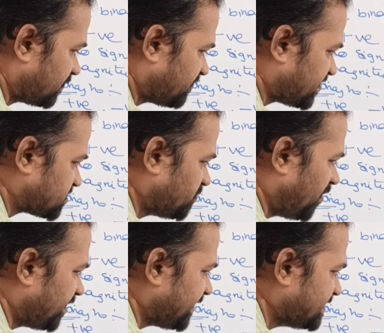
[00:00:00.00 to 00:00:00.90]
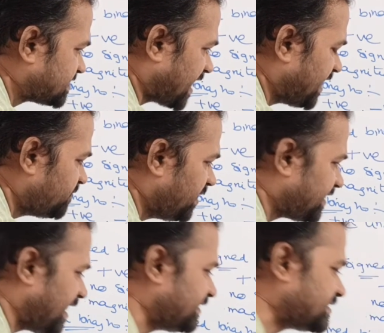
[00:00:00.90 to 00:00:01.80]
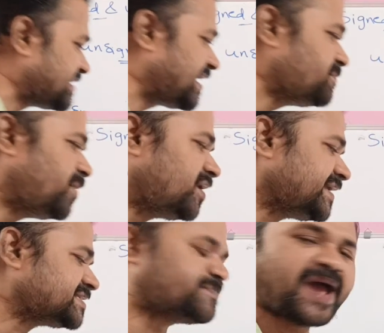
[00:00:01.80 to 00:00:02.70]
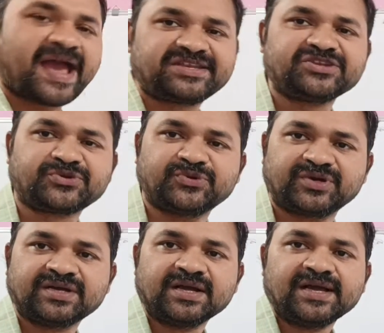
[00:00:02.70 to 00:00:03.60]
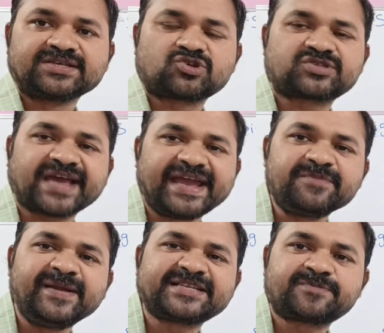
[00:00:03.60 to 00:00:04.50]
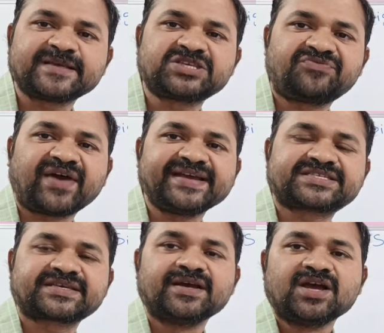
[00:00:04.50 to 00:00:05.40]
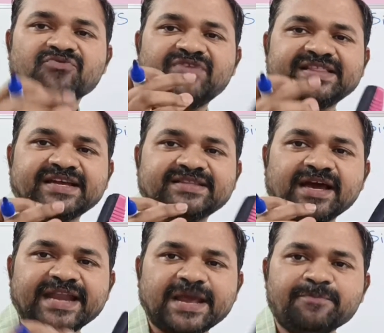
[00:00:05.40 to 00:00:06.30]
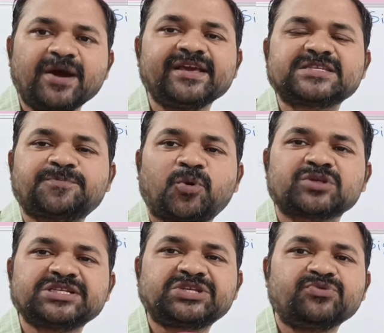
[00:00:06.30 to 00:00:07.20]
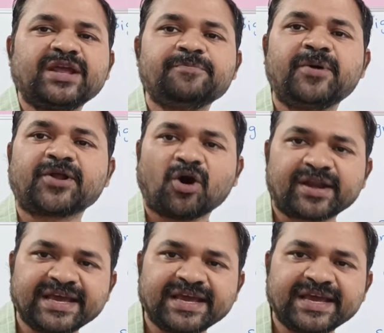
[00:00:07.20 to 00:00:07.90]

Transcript: The first part is sign bit and the second part is magnitude. So, sign bit specifies whether the number is positive number or